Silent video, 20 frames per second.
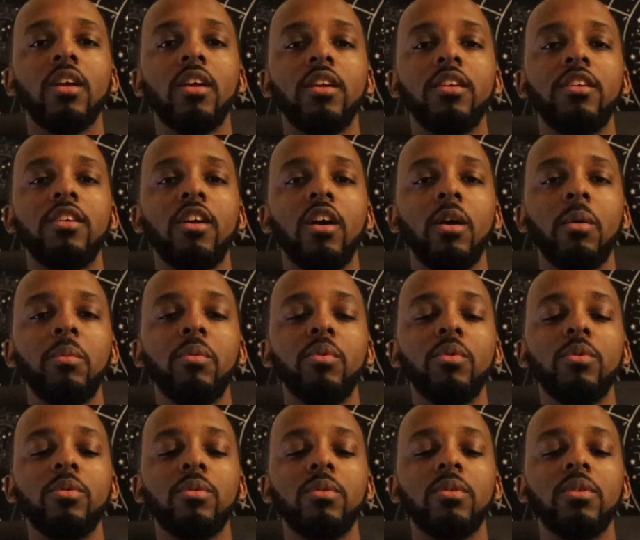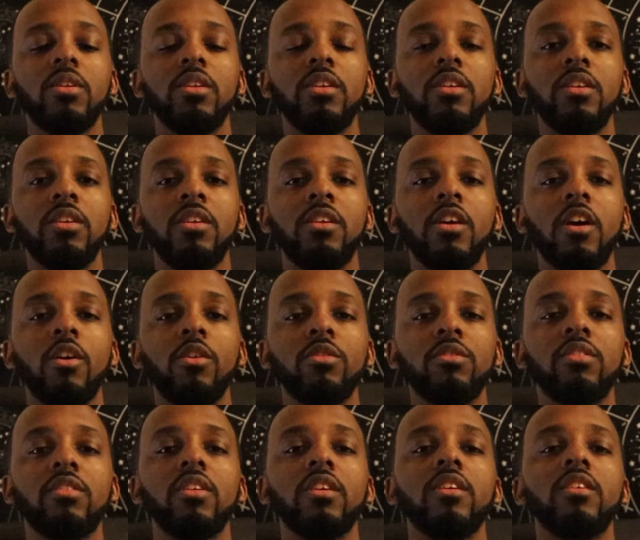a double
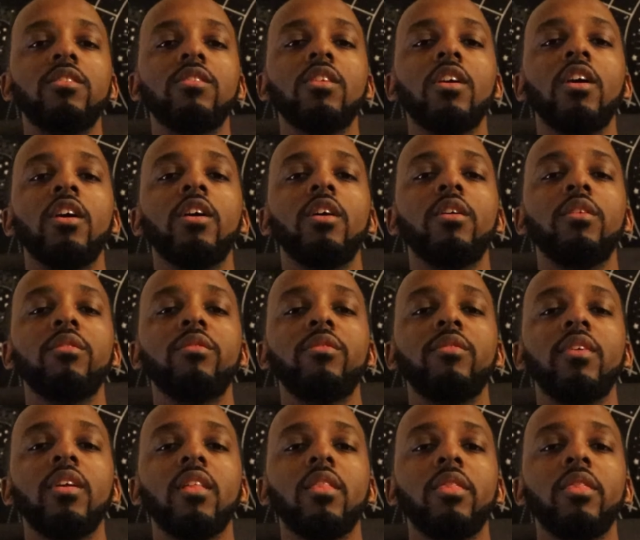dosage of